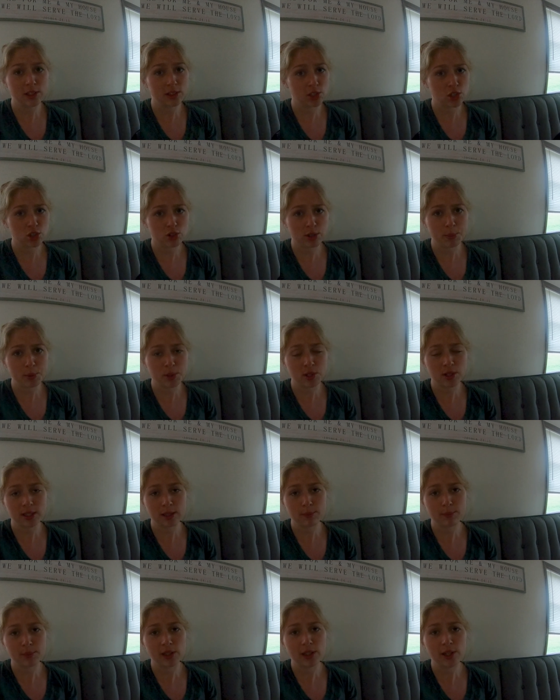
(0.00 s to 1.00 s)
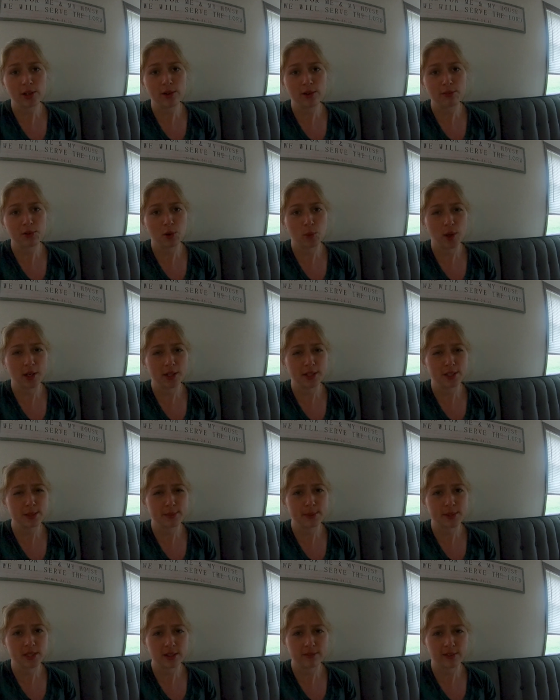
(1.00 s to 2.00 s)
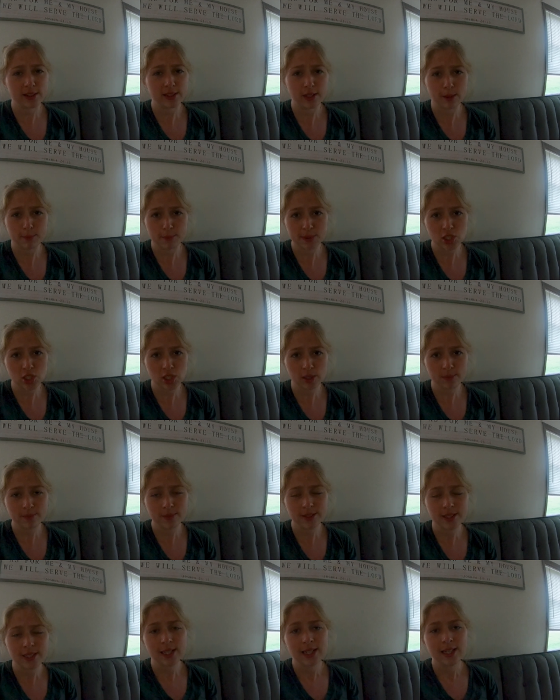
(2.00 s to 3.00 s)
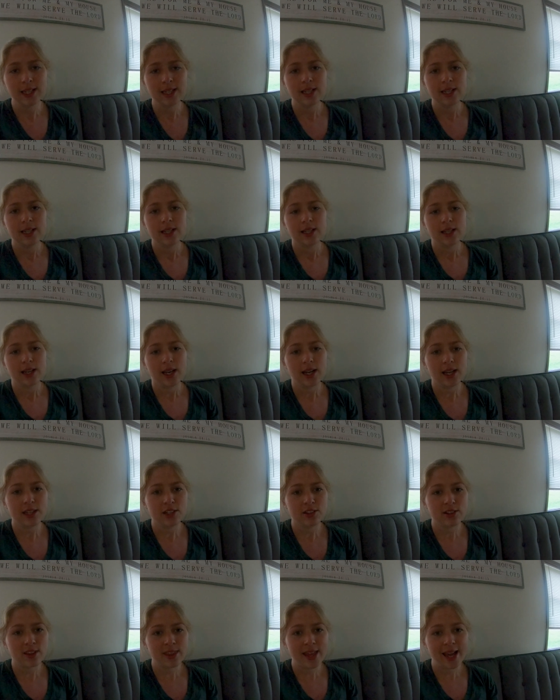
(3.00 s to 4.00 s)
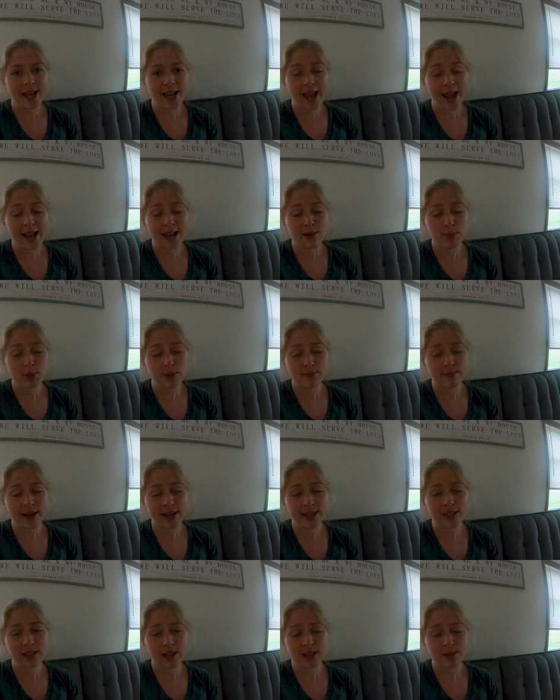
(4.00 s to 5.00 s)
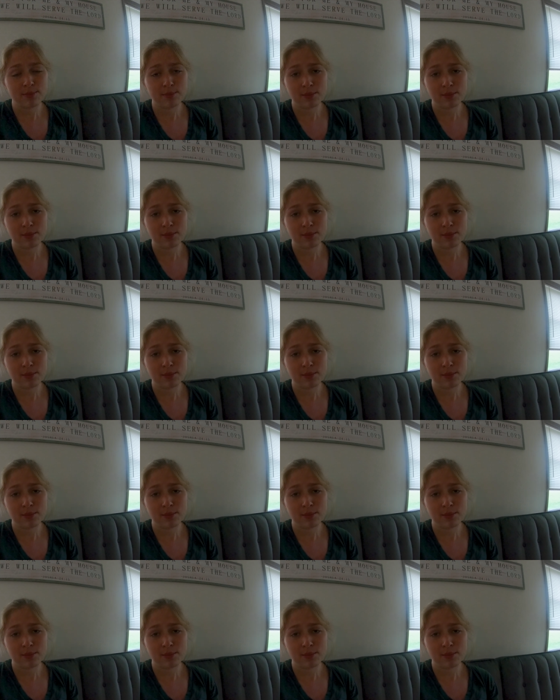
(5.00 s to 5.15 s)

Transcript: description link below if you want a specific temperature. Other than that, I put mine on